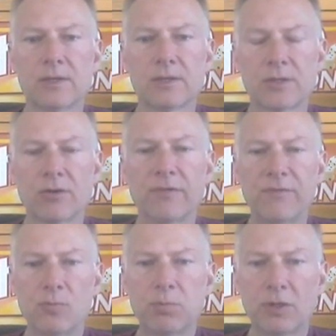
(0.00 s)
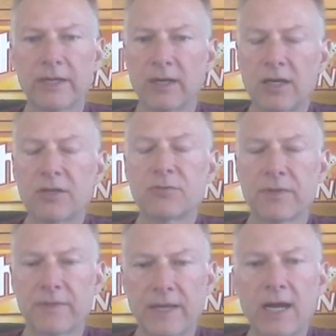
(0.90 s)
So if you play
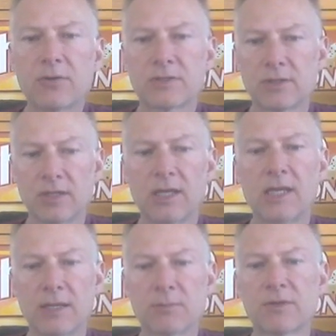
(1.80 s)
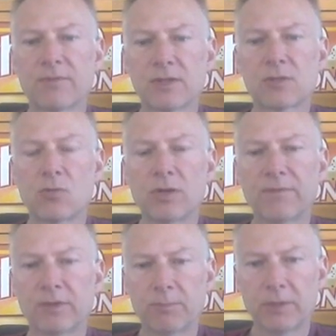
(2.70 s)
100,000 games of this coin
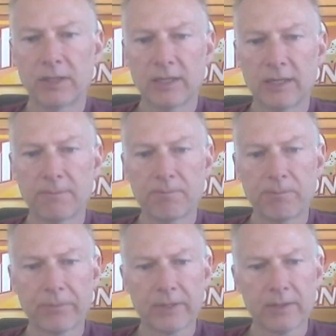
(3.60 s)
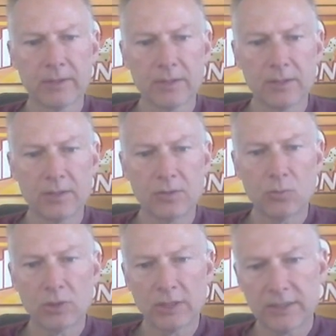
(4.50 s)
flipping game, you
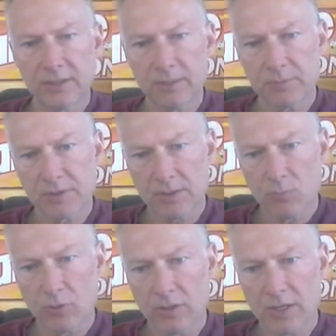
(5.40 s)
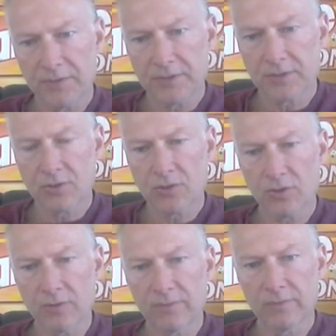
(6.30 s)
will end up somewhere on this
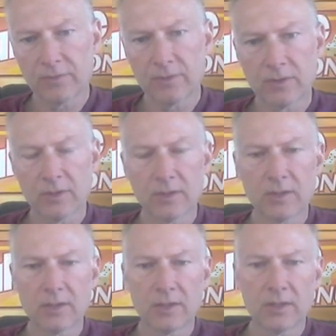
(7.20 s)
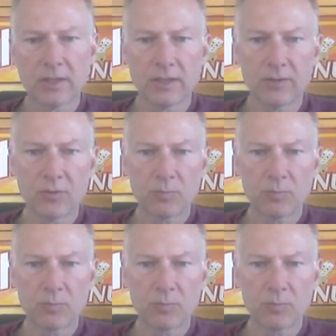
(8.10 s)
curve. Your